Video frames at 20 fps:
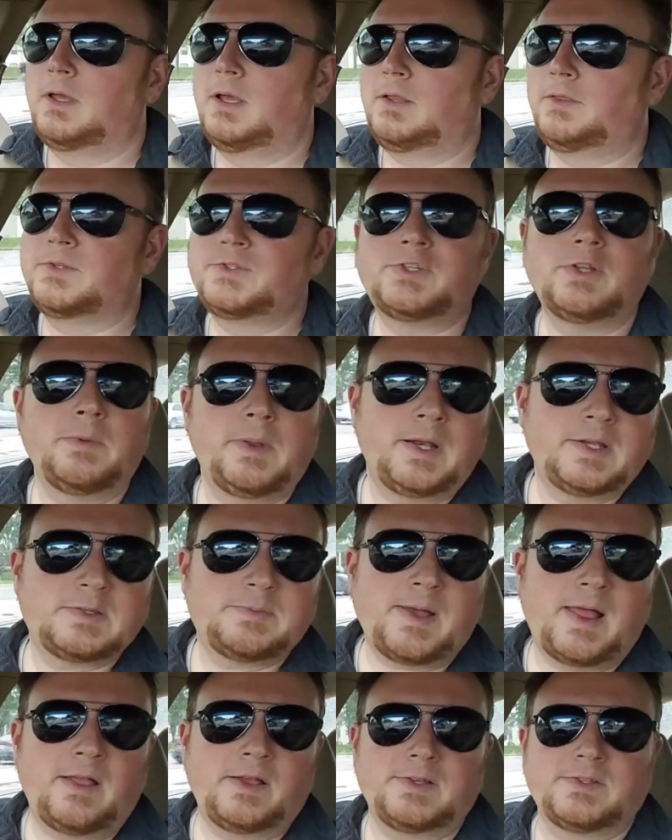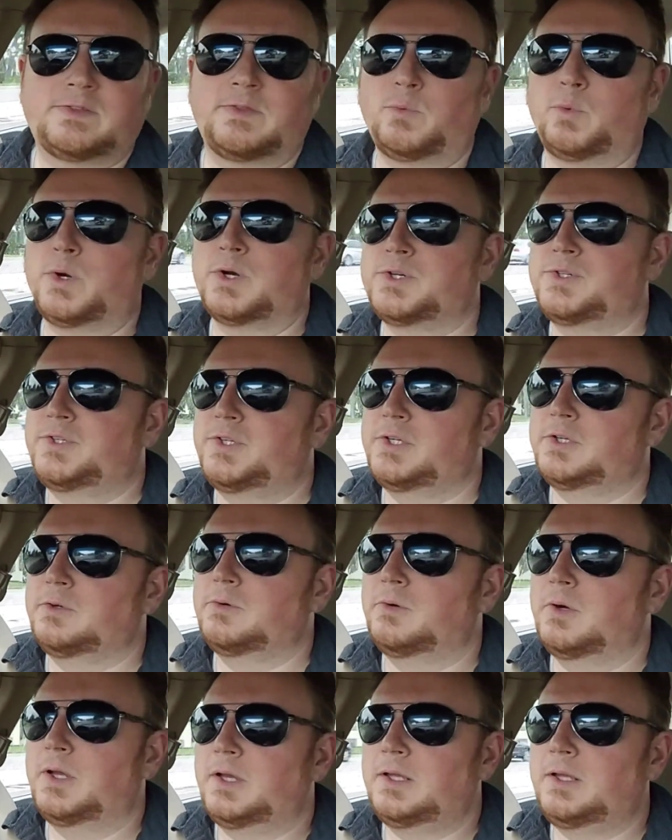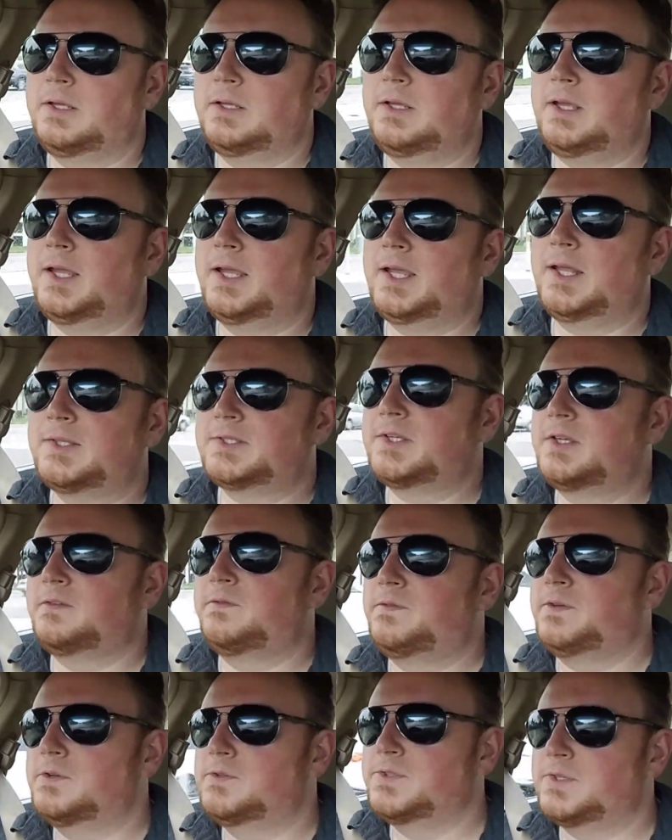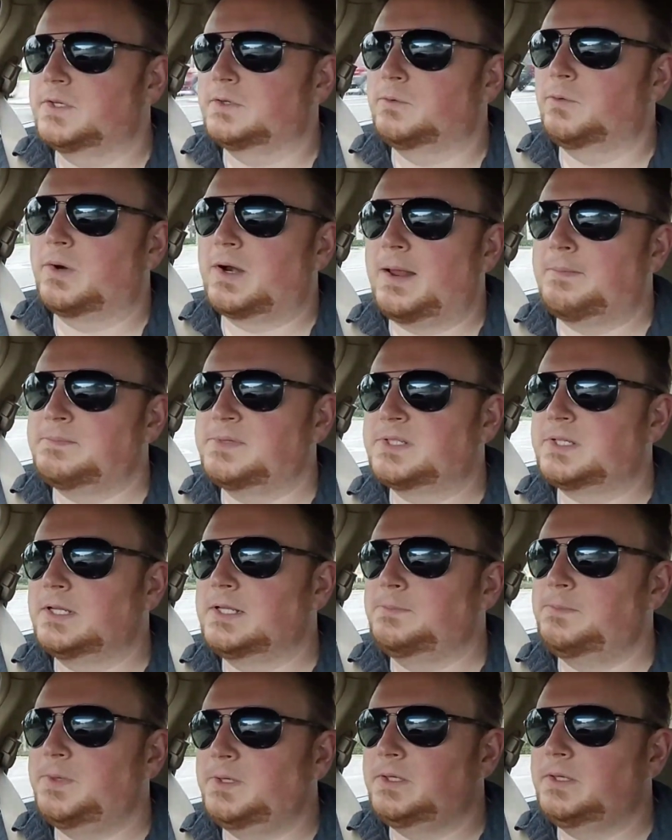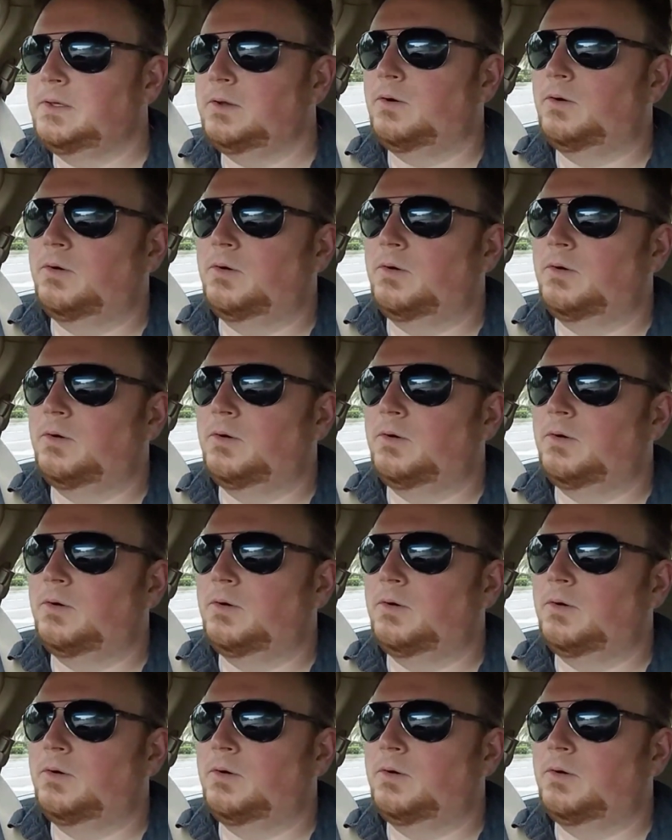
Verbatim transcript: There's too many spellings of the word two. It gets confusing when I'm sleepy